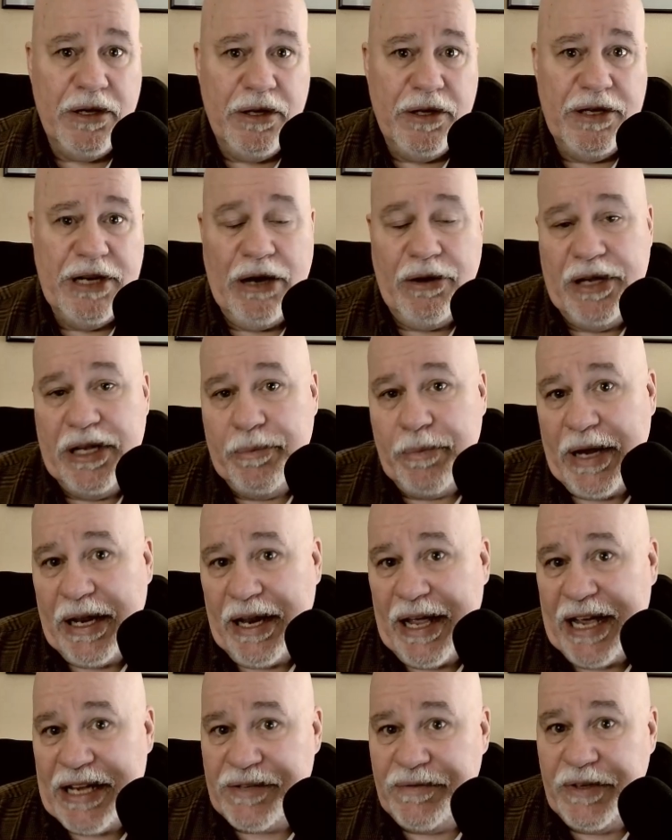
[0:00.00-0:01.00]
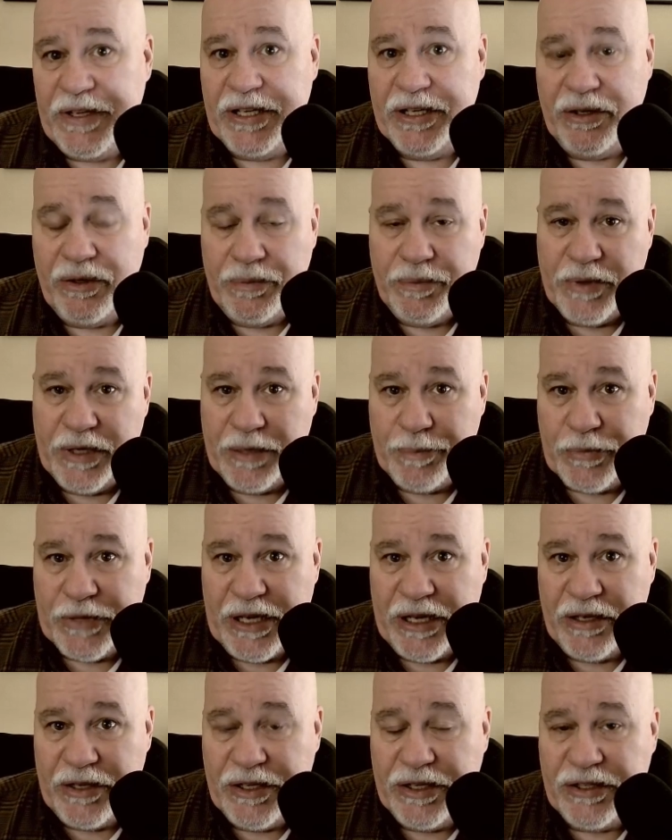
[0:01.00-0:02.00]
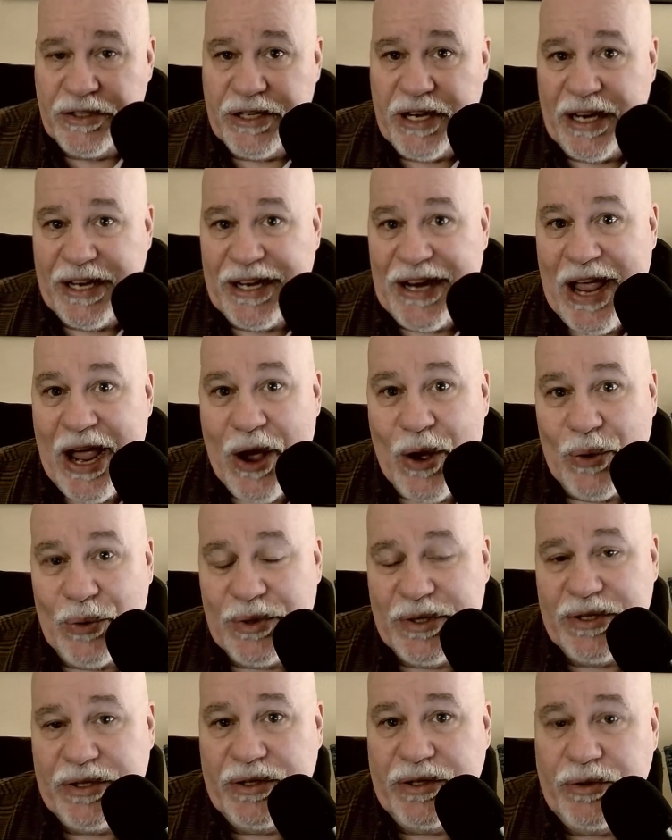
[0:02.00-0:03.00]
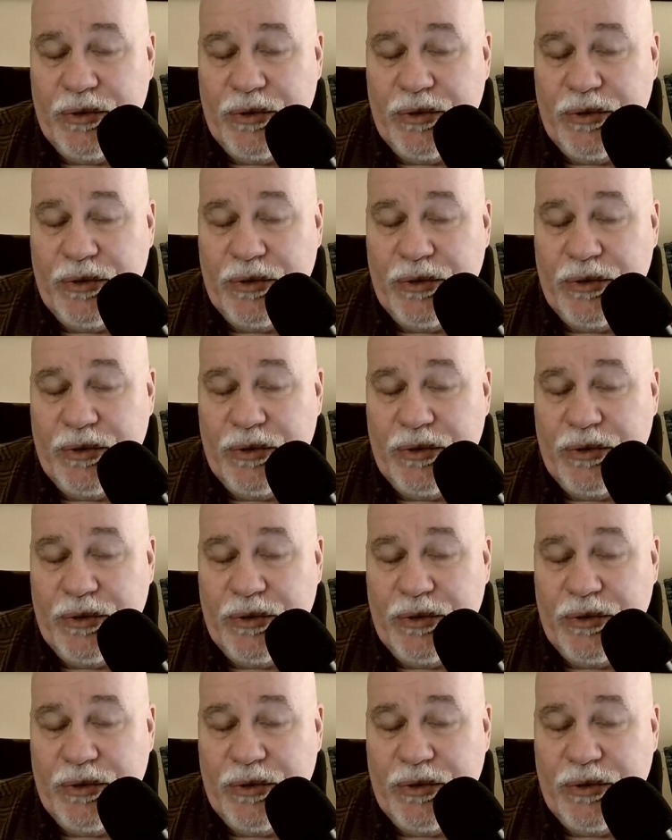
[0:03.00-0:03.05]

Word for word: Now in my last video up there, you can check it out.